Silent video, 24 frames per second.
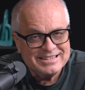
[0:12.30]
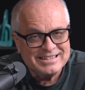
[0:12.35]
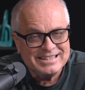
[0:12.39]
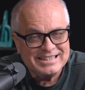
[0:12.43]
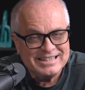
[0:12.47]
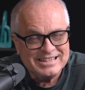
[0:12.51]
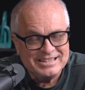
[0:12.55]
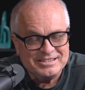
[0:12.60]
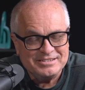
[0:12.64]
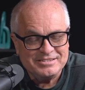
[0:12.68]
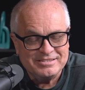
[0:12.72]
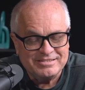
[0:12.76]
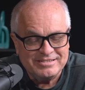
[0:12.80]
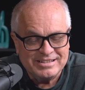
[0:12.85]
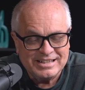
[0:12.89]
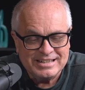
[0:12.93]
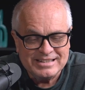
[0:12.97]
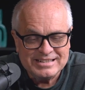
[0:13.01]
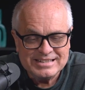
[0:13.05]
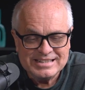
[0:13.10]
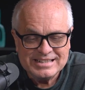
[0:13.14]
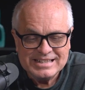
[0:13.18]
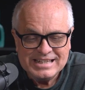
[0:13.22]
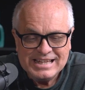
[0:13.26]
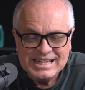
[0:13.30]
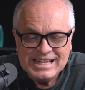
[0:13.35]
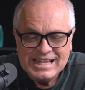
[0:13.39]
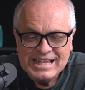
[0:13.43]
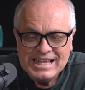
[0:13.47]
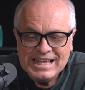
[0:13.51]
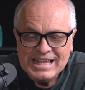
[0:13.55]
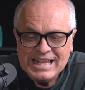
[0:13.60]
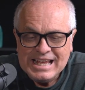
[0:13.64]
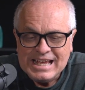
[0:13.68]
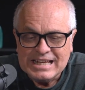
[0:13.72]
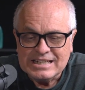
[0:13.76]
the Internet.
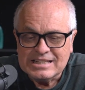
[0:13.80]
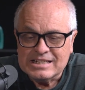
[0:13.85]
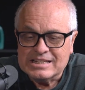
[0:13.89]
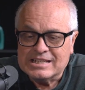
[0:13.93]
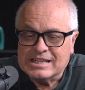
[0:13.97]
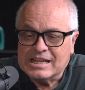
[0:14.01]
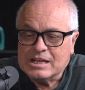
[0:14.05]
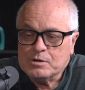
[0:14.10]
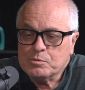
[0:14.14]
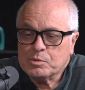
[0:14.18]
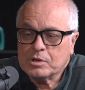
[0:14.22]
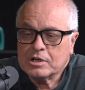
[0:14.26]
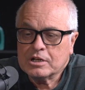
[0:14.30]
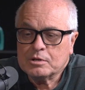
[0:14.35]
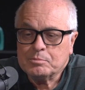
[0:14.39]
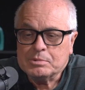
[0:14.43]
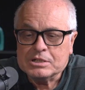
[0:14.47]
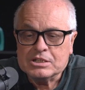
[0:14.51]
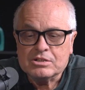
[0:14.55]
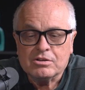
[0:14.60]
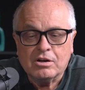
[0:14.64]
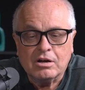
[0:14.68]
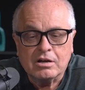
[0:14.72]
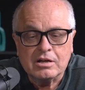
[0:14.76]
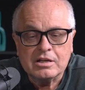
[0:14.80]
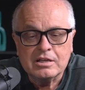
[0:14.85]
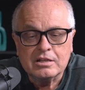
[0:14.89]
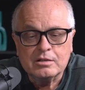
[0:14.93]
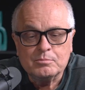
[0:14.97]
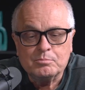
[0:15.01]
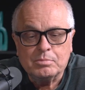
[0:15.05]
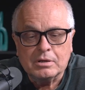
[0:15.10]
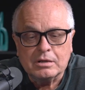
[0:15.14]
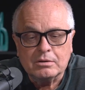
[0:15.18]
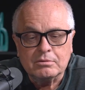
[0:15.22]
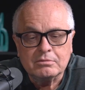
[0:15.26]
And today we're going to be talking
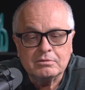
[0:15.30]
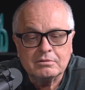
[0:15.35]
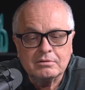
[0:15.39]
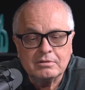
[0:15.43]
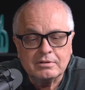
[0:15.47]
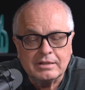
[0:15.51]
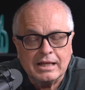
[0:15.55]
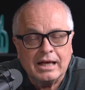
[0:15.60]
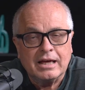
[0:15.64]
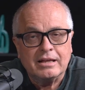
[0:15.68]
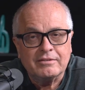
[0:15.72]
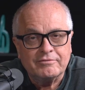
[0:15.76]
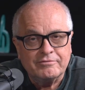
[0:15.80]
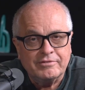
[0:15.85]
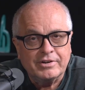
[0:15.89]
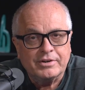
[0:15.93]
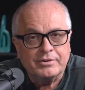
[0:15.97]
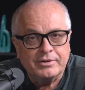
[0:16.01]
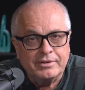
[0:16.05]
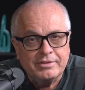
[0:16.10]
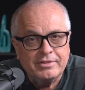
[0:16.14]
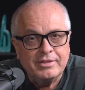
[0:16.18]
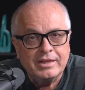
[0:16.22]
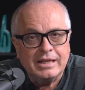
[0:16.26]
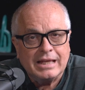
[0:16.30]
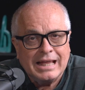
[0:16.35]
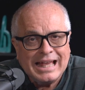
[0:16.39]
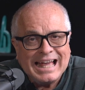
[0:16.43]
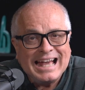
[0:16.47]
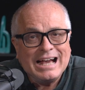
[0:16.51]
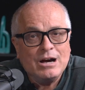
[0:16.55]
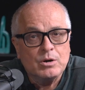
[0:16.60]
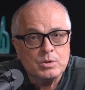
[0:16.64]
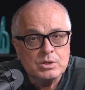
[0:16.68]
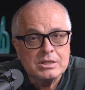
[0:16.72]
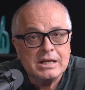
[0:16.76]
about that very thing,
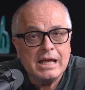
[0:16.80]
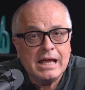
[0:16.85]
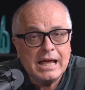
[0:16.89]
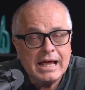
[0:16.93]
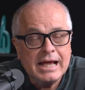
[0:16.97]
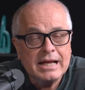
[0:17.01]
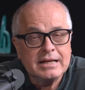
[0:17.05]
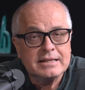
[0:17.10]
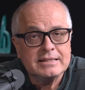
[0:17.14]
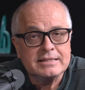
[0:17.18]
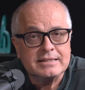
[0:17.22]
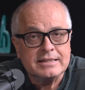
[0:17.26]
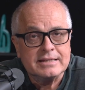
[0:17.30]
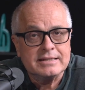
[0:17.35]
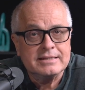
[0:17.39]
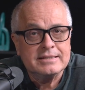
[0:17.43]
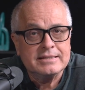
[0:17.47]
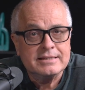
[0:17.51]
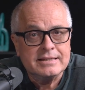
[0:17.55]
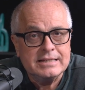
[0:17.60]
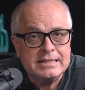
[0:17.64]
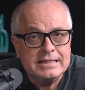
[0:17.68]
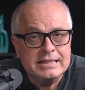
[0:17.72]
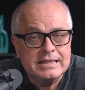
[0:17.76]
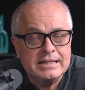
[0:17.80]
how to access the